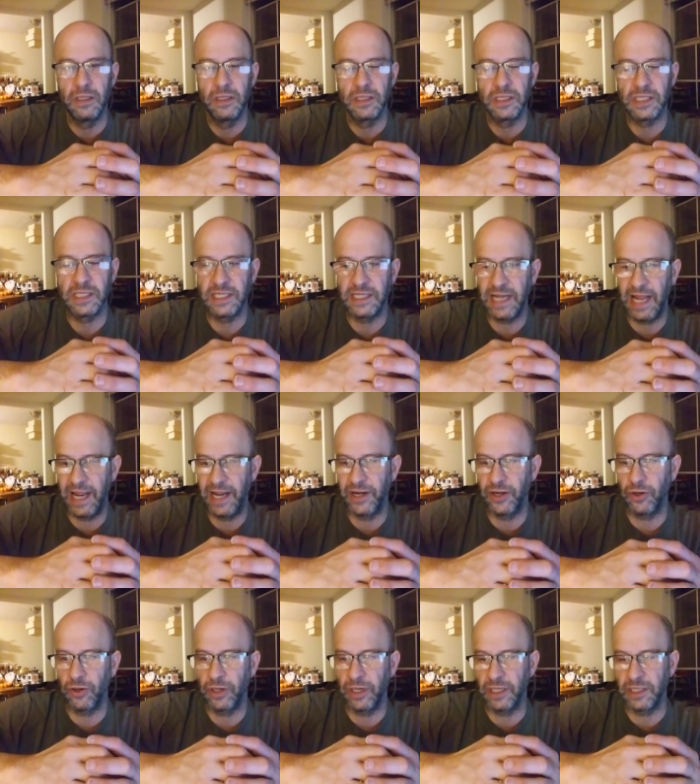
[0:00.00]

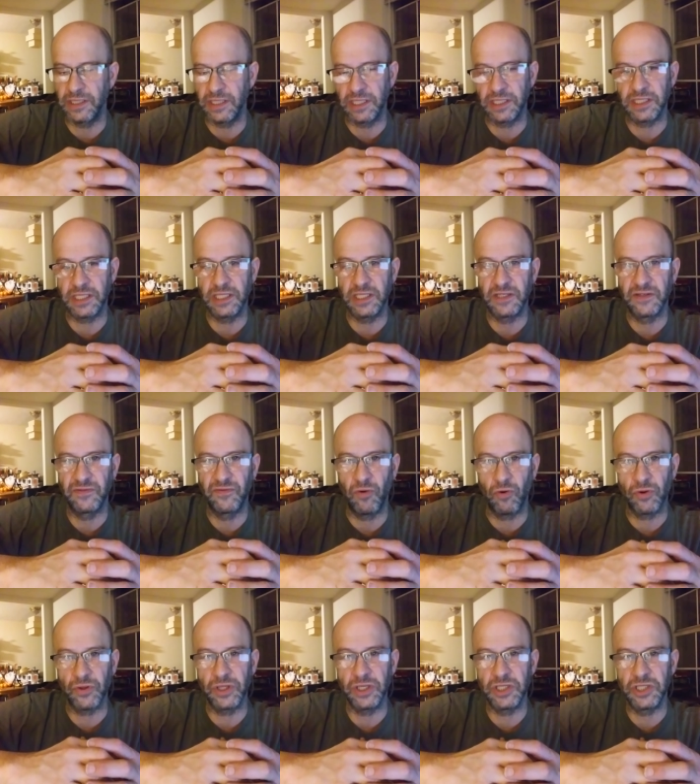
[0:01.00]
standard existence
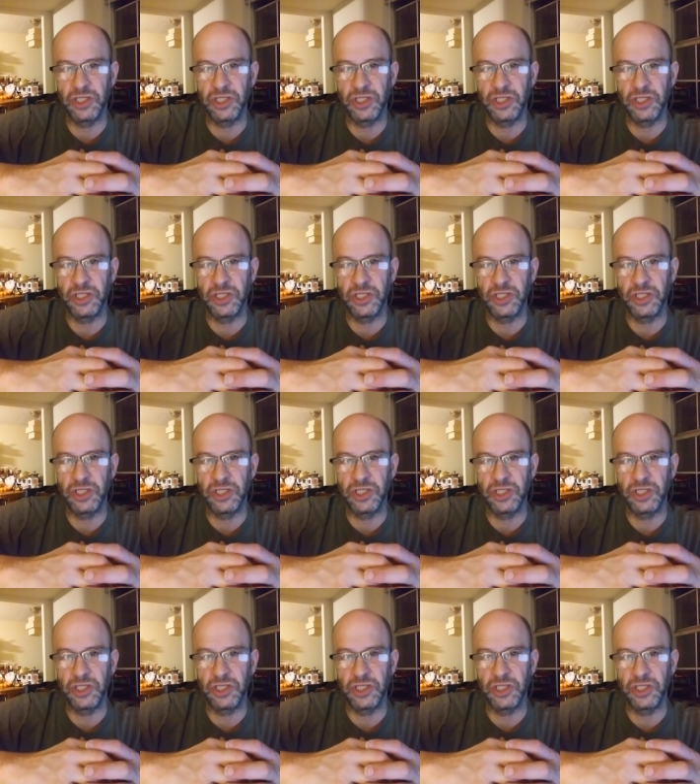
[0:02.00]
for these